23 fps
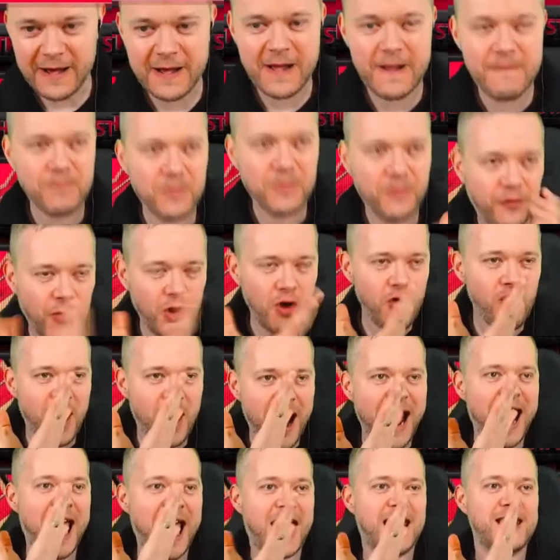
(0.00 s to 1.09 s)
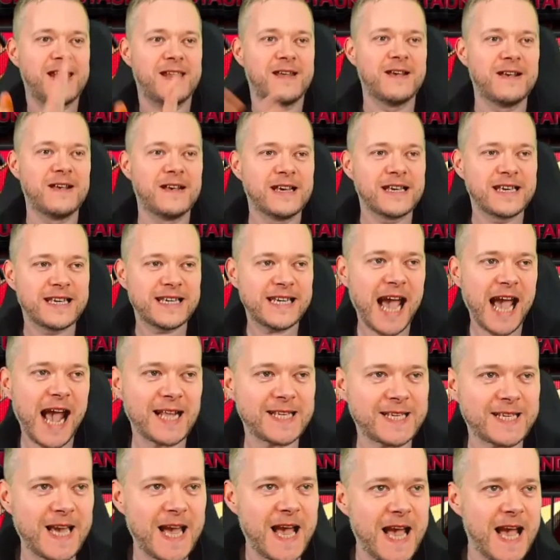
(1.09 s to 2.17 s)
Varane! Get
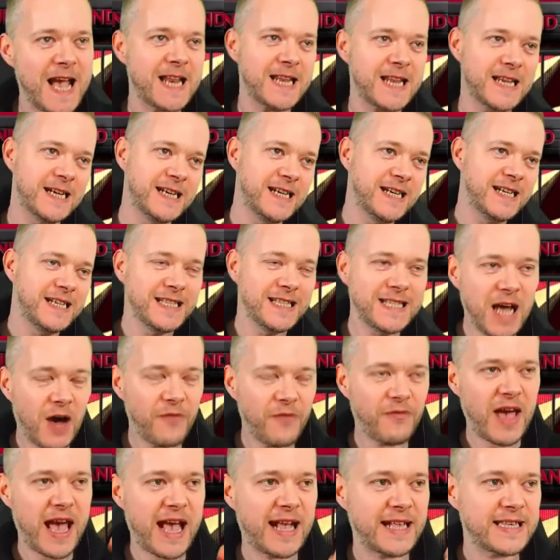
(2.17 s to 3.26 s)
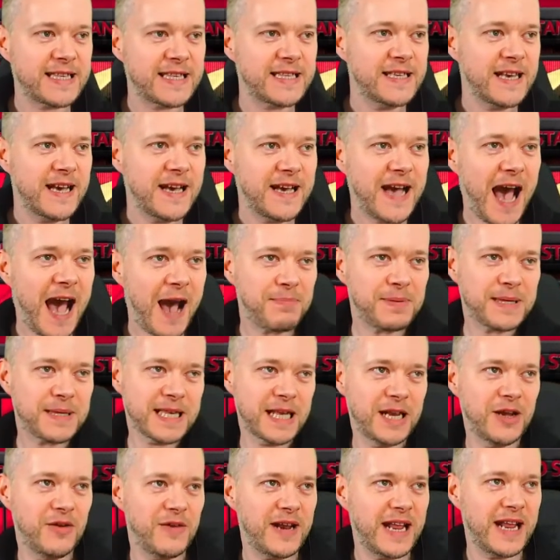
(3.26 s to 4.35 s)
in! Love it!
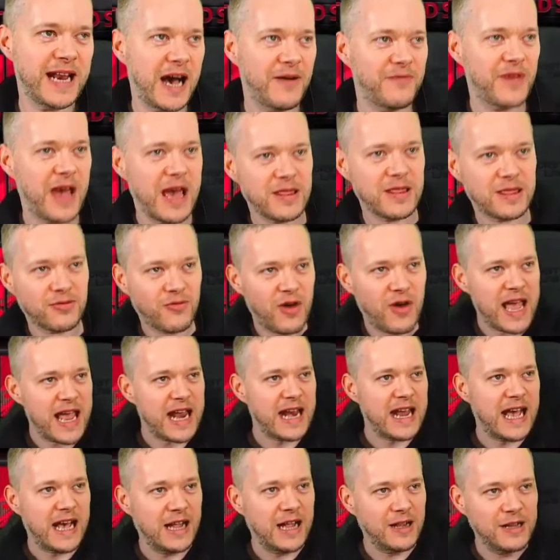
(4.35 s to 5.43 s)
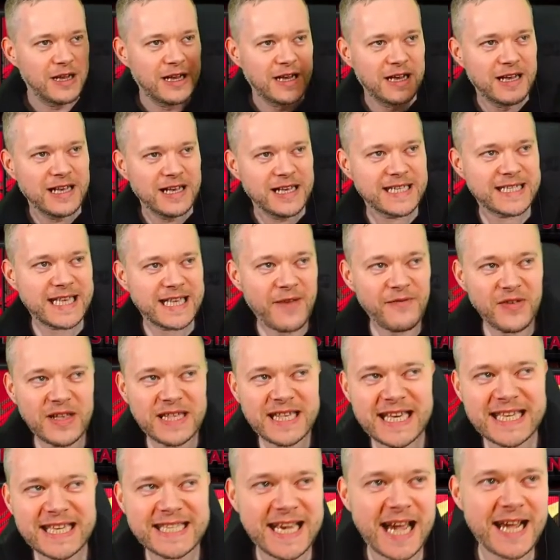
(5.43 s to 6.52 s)
Absolutely love it. 3-0.
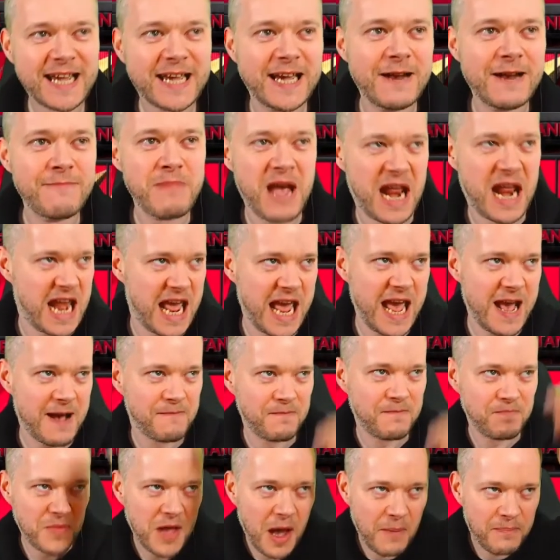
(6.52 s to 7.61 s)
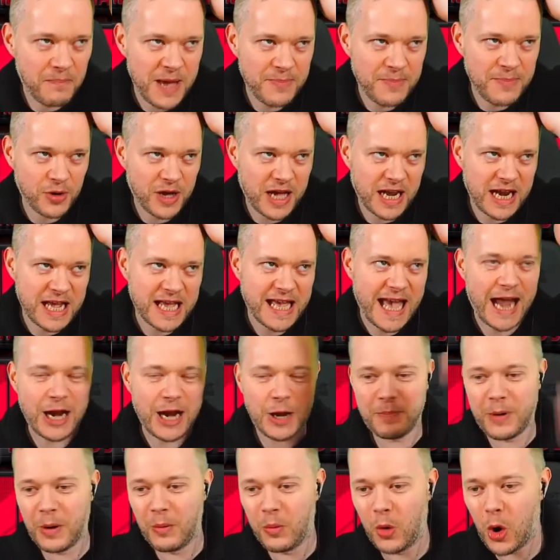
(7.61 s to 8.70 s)
72nd minute. Are people going to get up
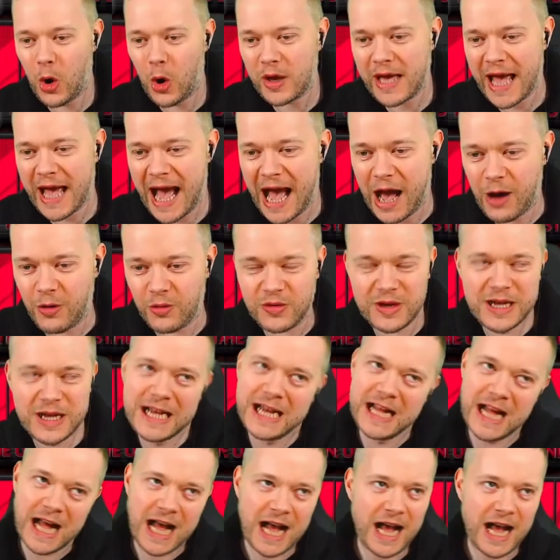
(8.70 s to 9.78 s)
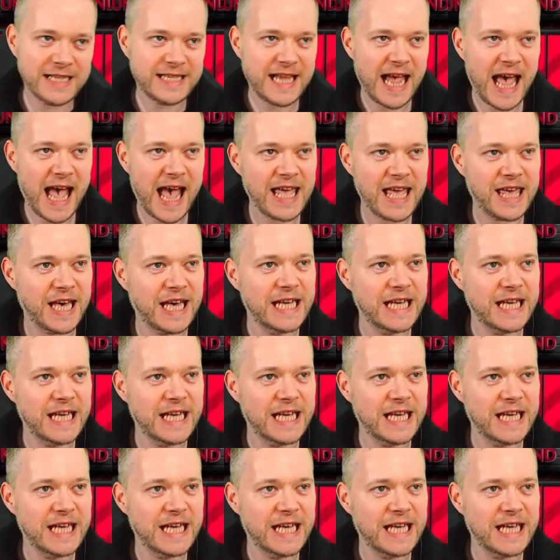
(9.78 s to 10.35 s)
and walk out? I dare you.